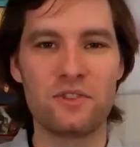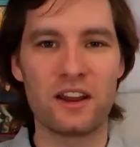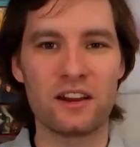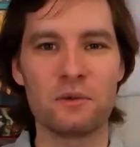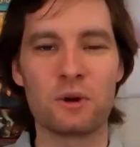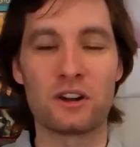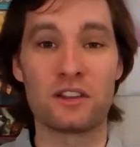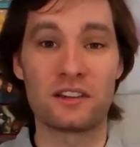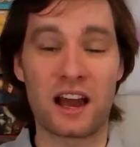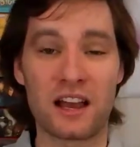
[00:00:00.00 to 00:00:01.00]
vary where the
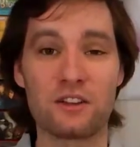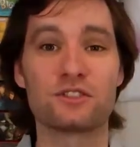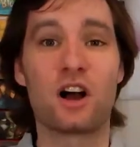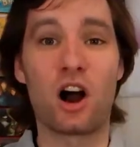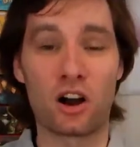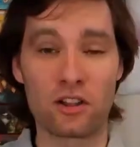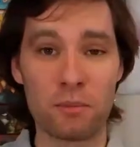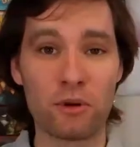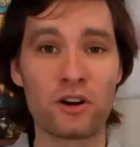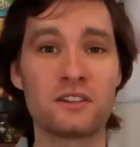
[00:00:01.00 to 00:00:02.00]
tiles are the
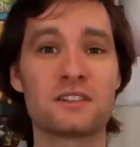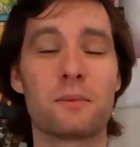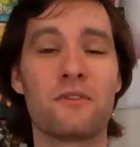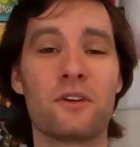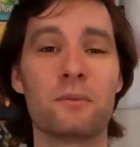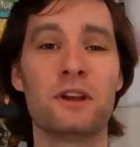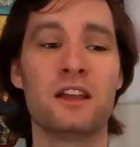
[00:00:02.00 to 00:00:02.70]
board, some of them